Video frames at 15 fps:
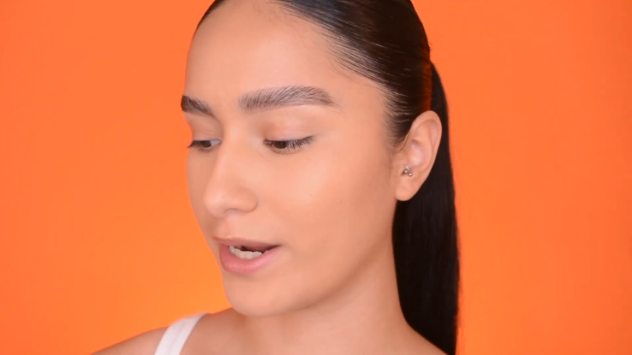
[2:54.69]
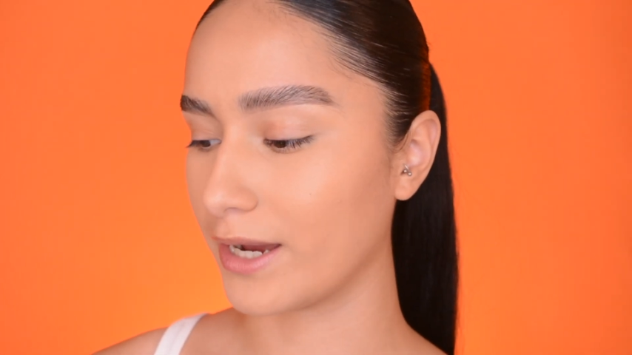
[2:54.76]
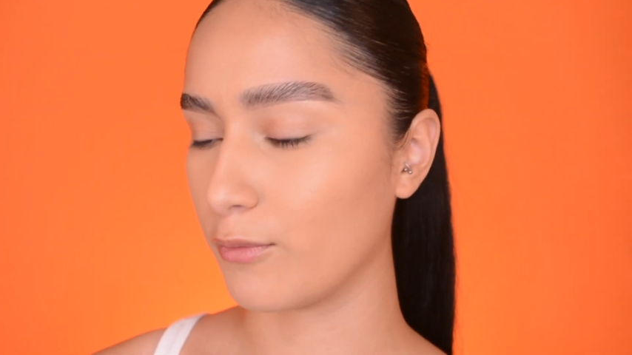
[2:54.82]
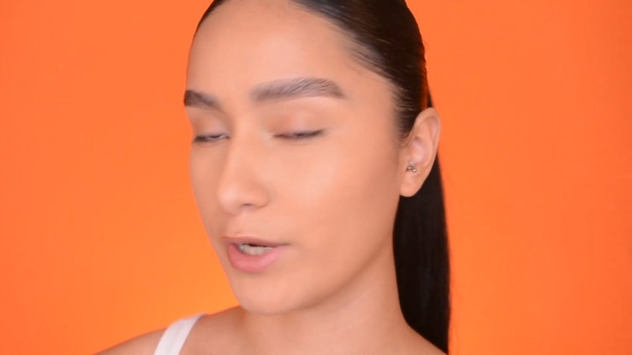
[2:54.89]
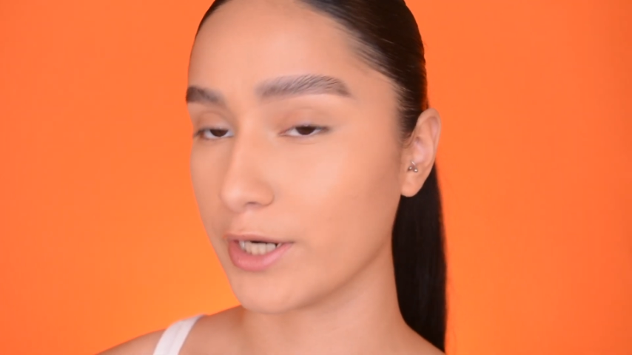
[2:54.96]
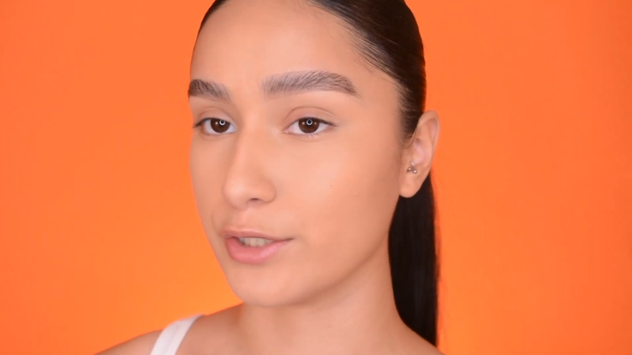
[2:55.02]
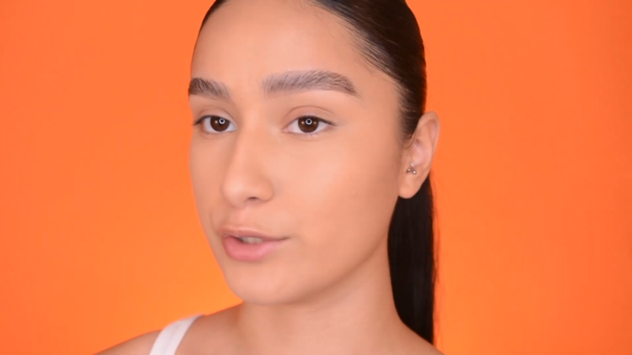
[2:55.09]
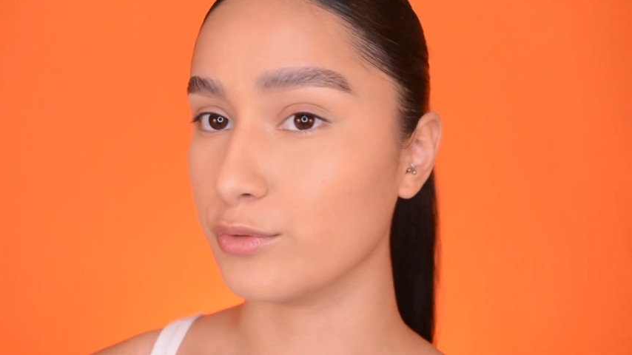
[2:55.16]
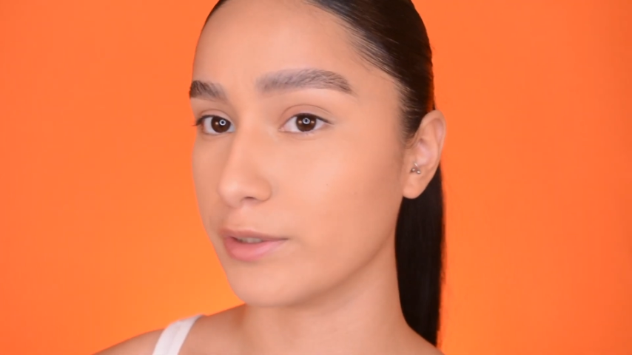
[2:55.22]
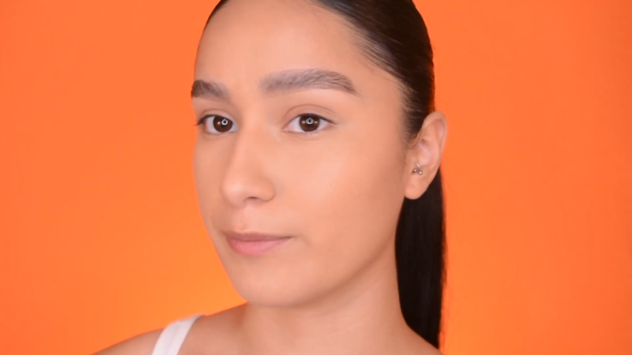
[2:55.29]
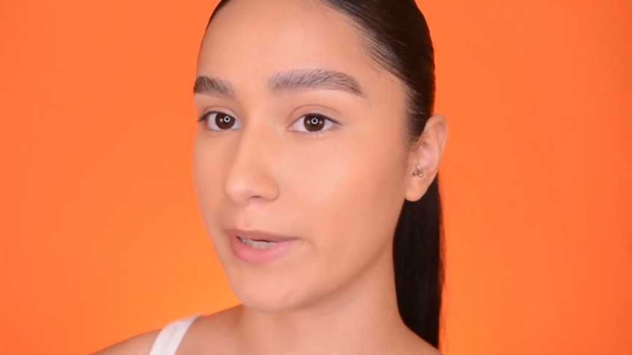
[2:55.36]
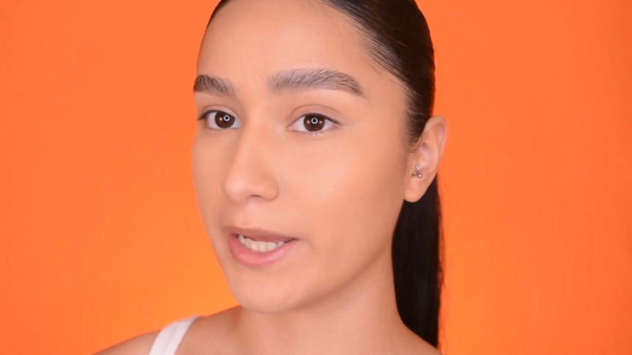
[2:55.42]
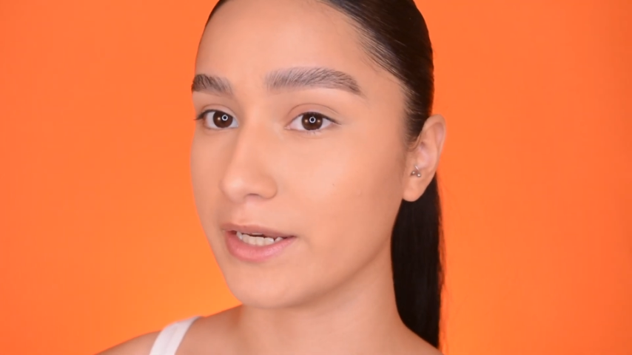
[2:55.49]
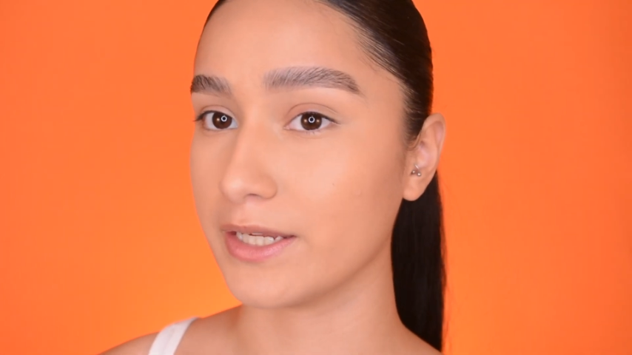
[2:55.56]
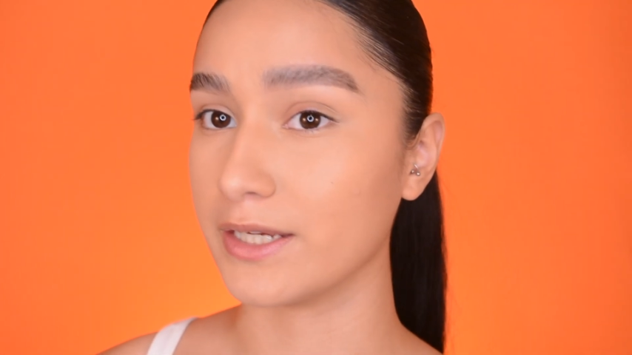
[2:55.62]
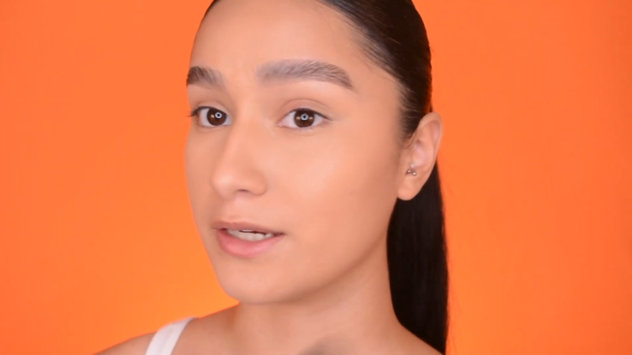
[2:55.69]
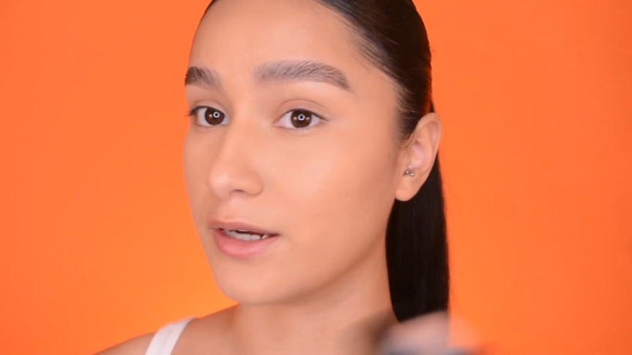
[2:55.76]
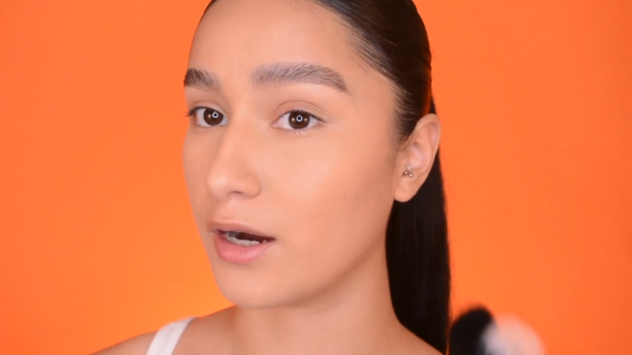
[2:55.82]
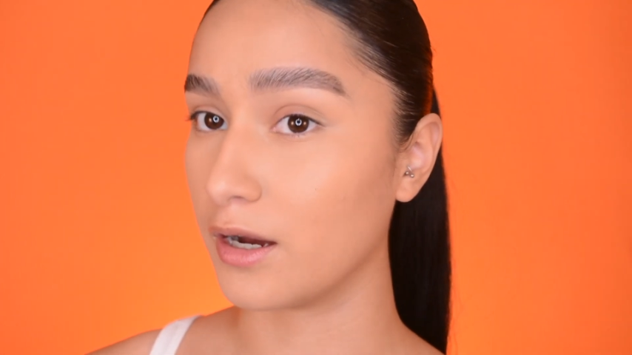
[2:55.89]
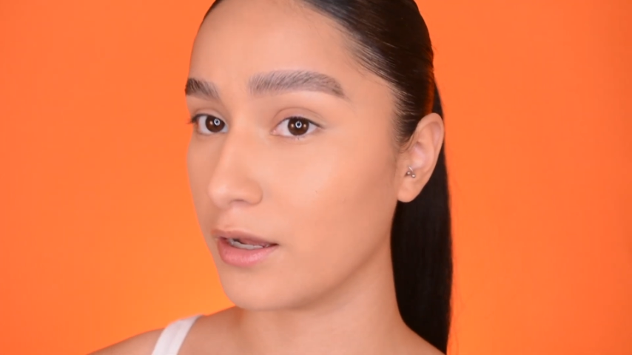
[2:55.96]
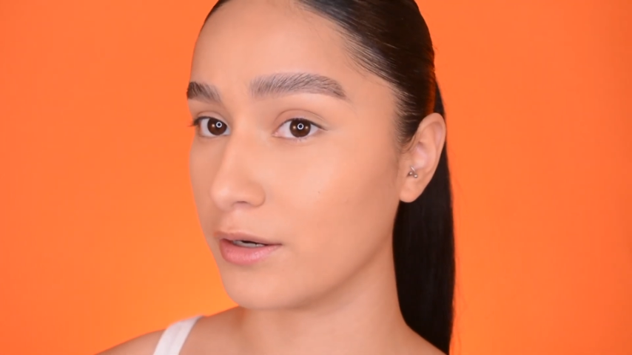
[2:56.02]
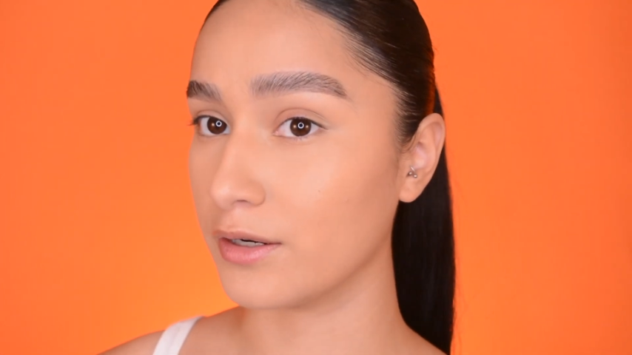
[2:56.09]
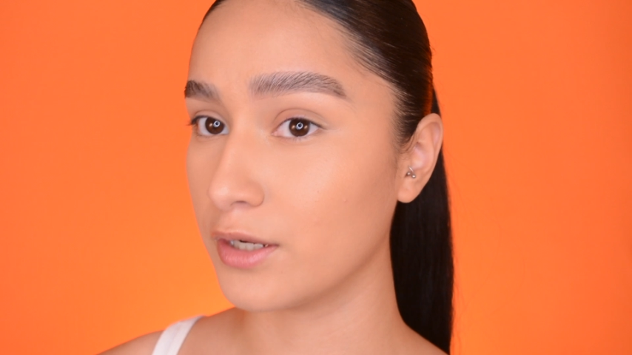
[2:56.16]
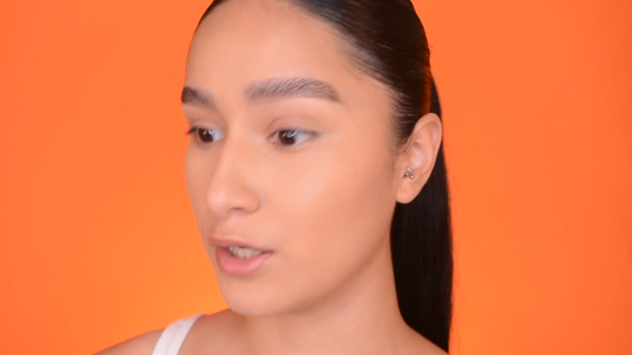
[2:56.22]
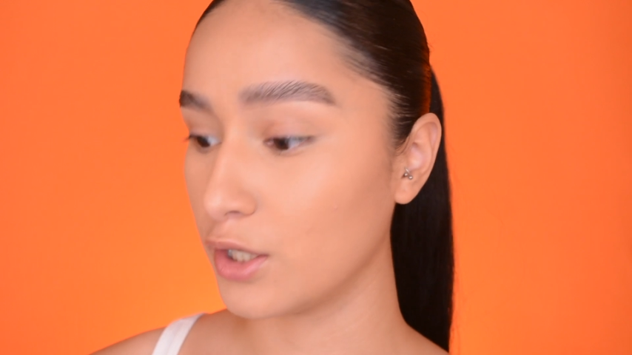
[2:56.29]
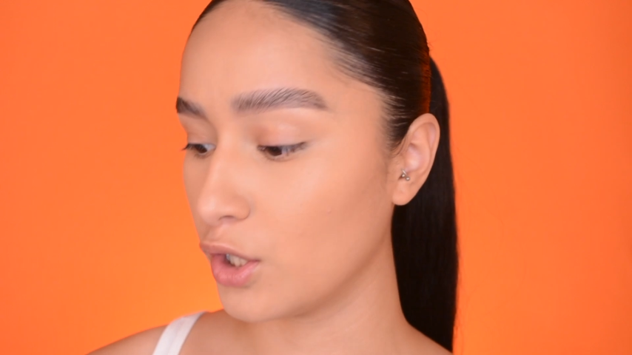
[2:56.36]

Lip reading: I want to do depending on